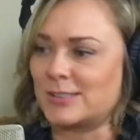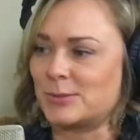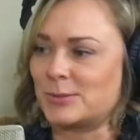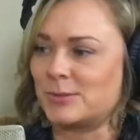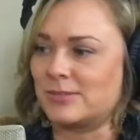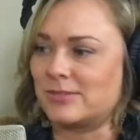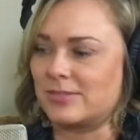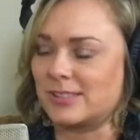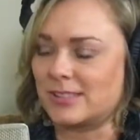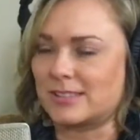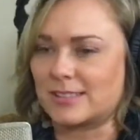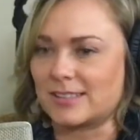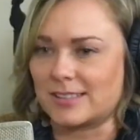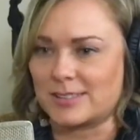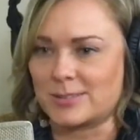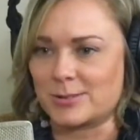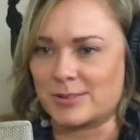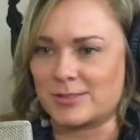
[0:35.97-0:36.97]
to inflict
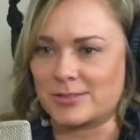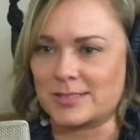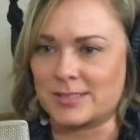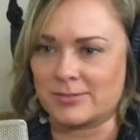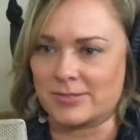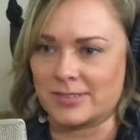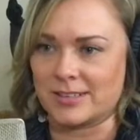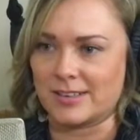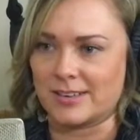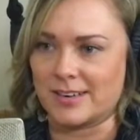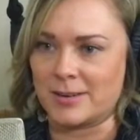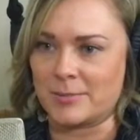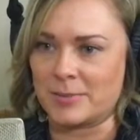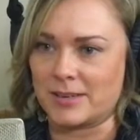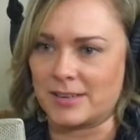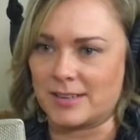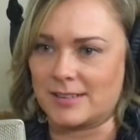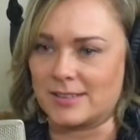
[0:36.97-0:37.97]
any sort of suffering on
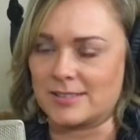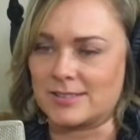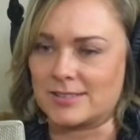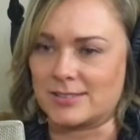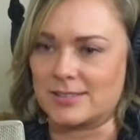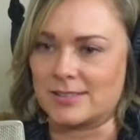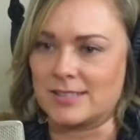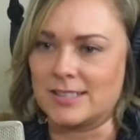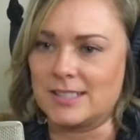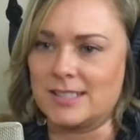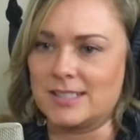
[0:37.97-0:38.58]
anybody else, or